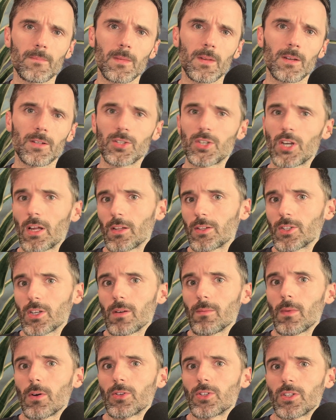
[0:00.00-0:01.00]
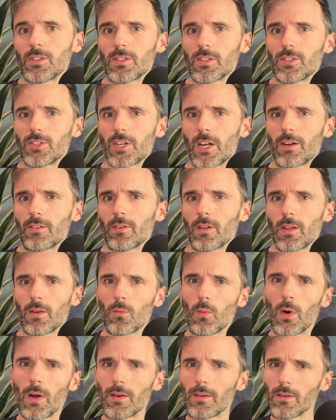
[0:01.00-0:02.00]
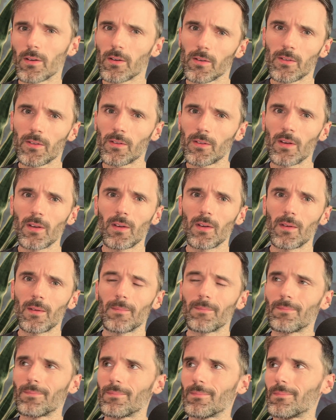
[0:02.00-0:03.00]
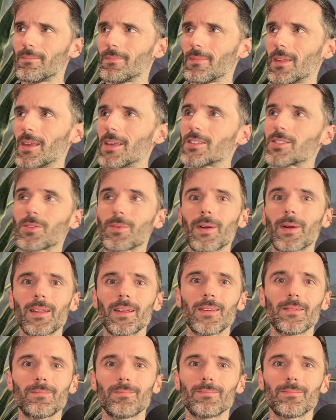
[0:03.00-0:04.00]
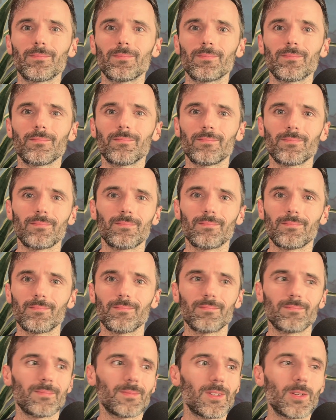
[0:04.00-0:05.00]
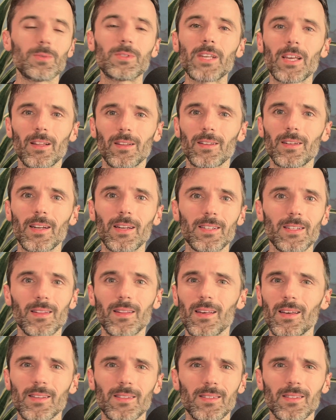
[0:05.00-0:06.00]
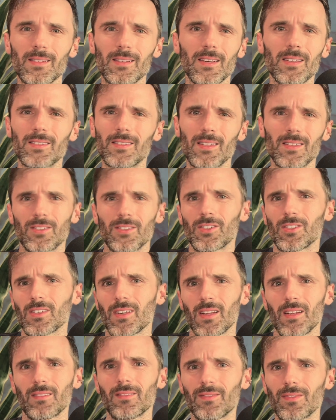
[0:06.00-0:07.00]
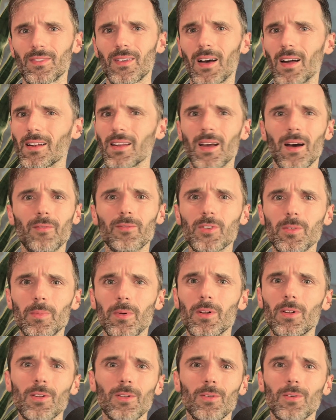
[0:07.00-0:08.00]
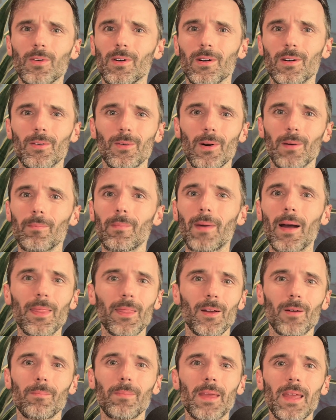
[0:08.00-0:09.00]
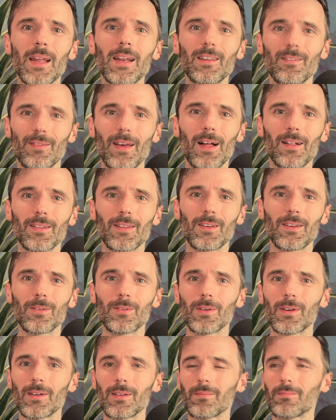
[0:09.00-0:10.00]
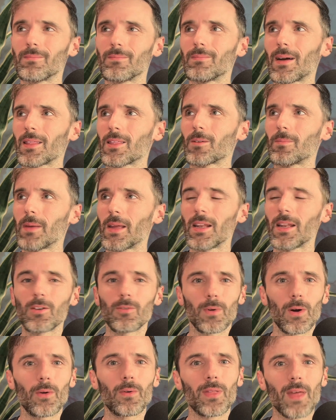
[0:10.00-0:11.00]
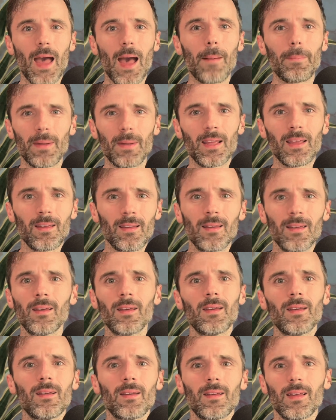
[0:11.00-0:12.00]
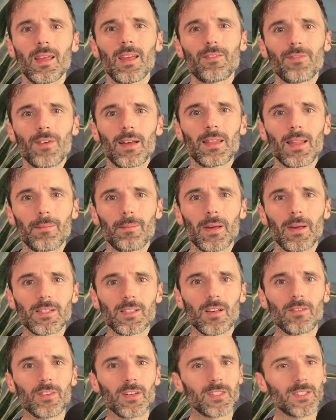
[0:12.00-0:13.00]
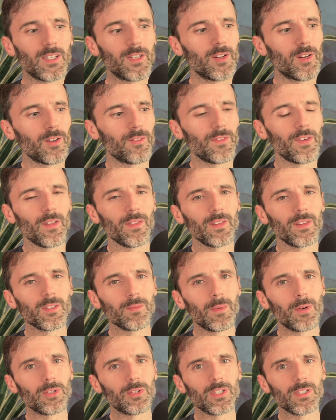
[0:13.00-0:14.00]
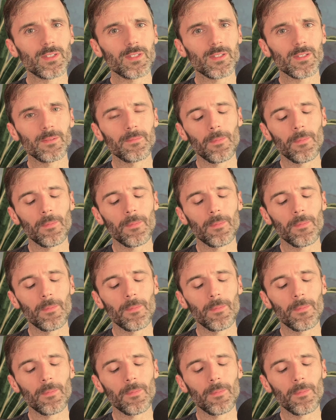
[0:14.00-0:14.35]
challenging emotions in general and wonders, is there any utility to this? Is this just kind of uncomfortable, or might there be any value? Might there be any growth happening if I let myself continue to feel these emotions?